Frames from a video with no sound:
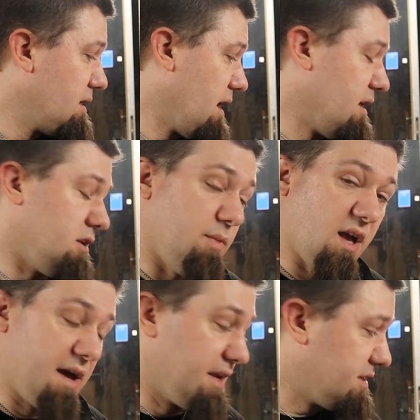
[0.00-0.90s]
and to be
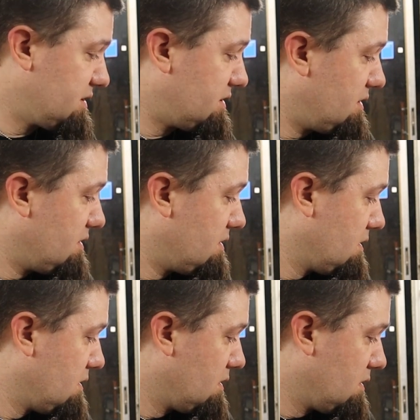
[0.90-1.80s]
honest,
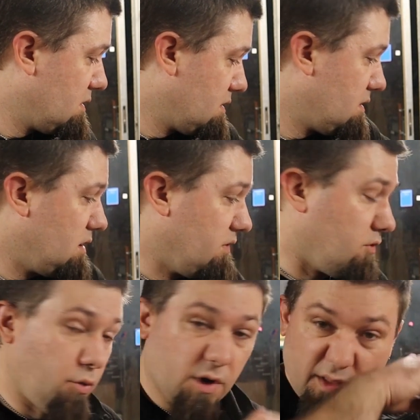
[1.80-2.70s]
if
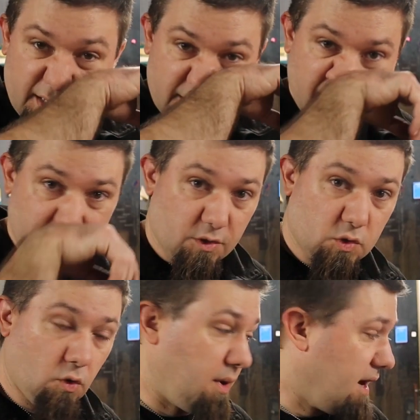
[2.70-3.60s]
you're putting this in your
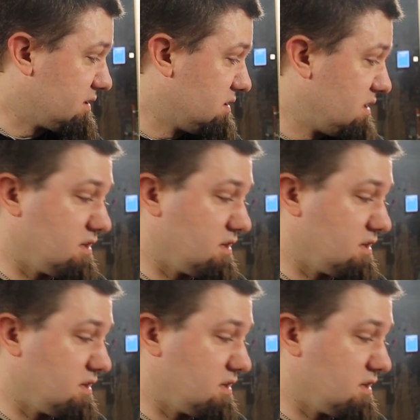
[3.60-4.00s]
toolbox, it